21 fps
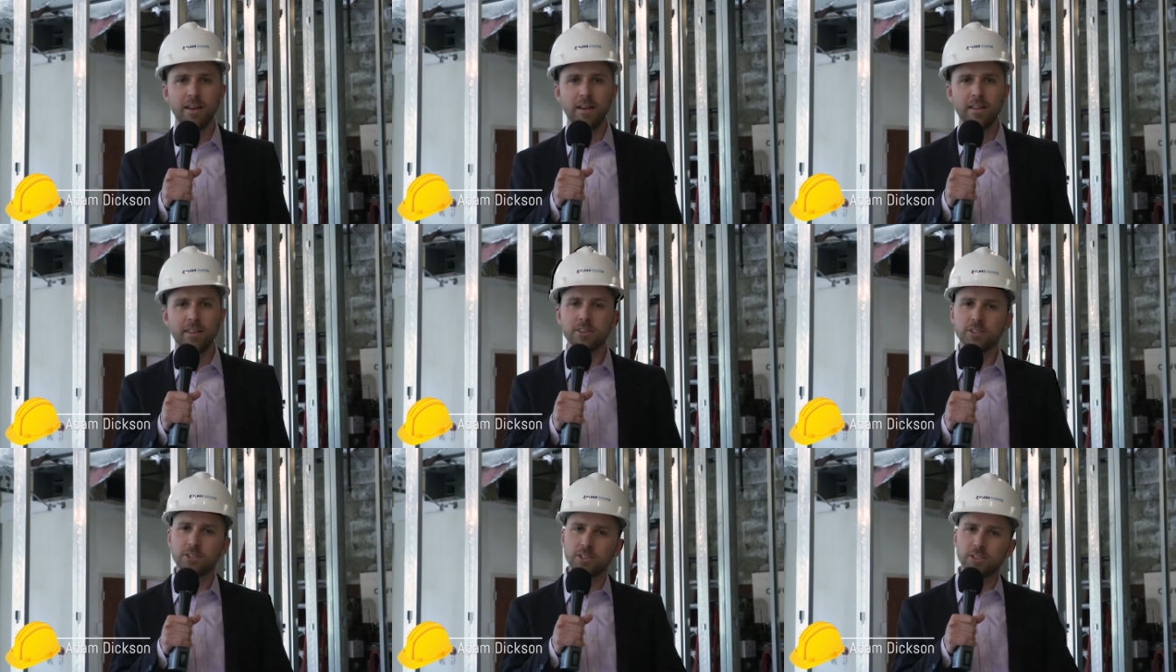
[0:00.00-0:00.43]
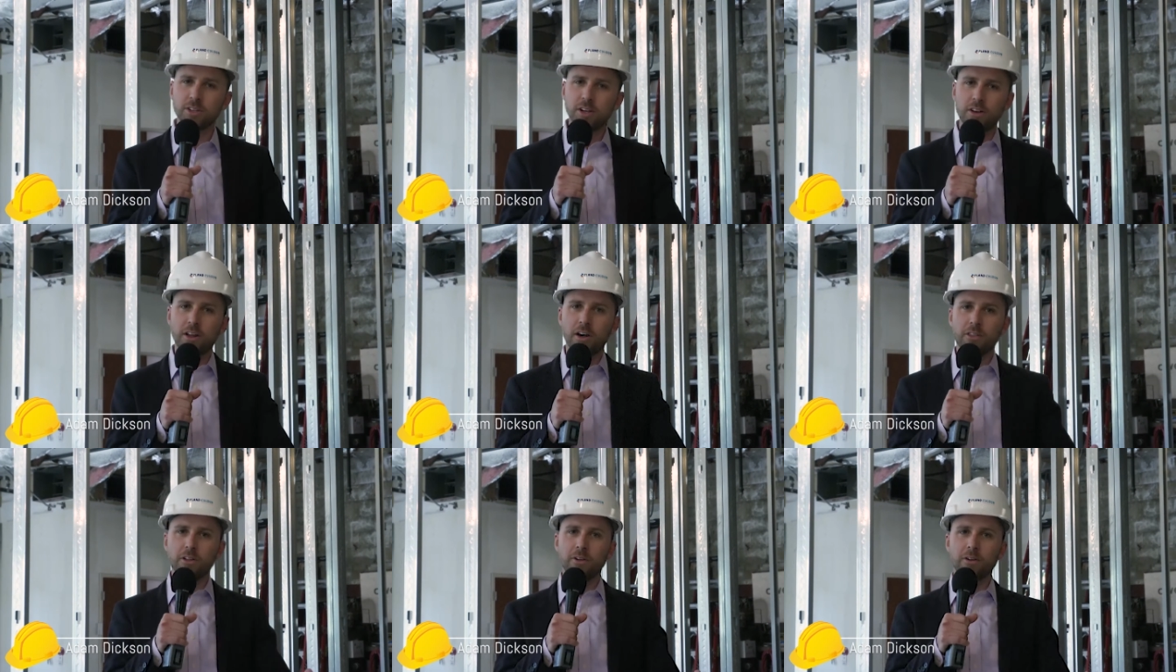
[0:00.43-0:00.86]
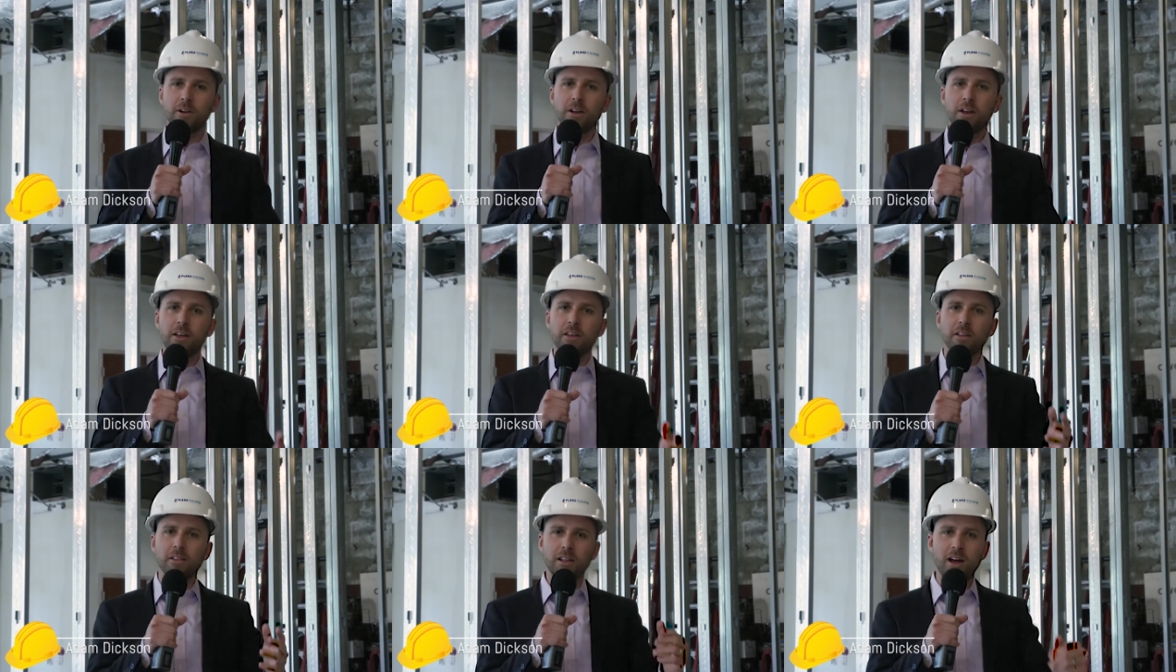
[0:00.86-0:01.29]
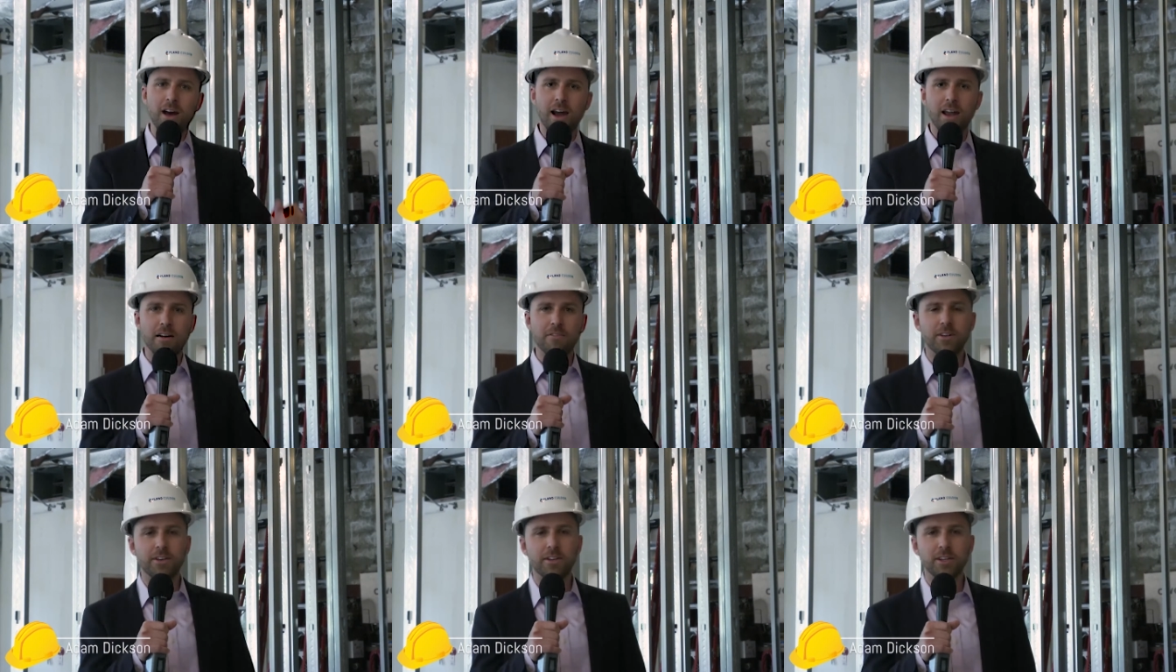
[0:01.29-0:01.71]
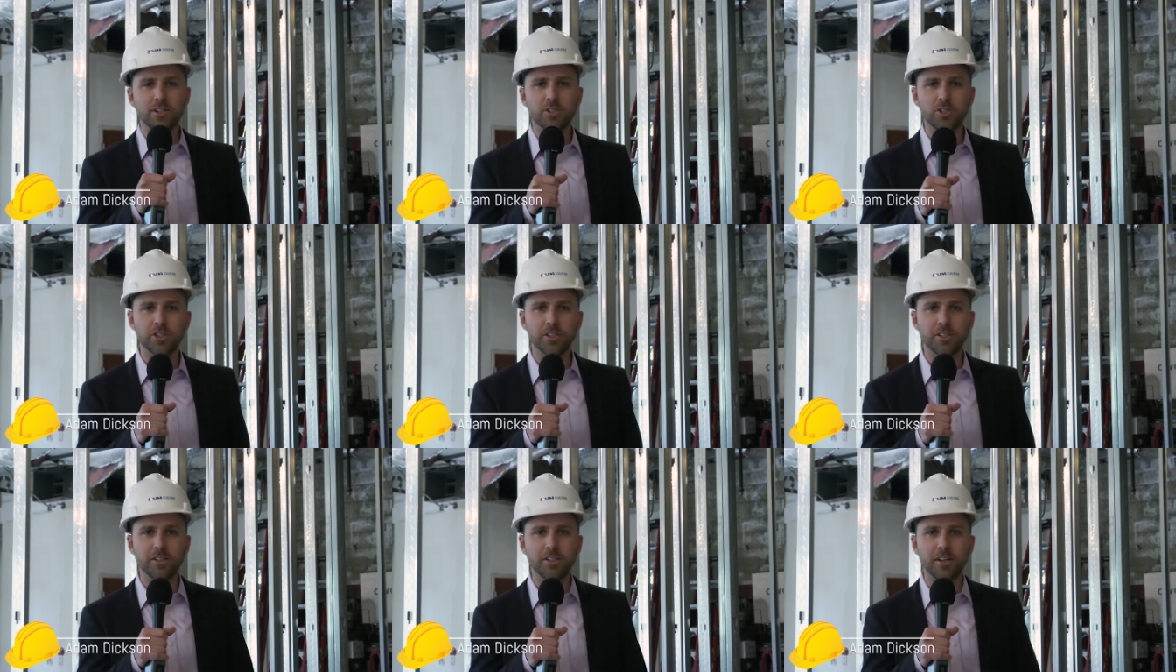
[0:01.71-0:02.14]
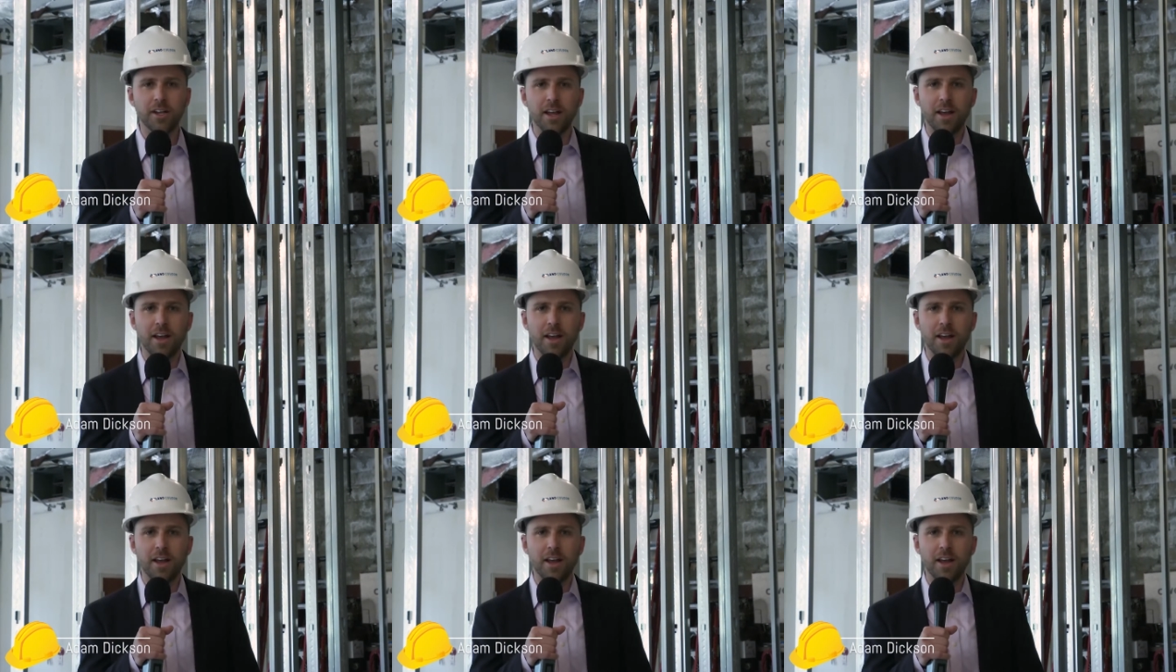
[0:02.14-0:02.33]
this is another live edition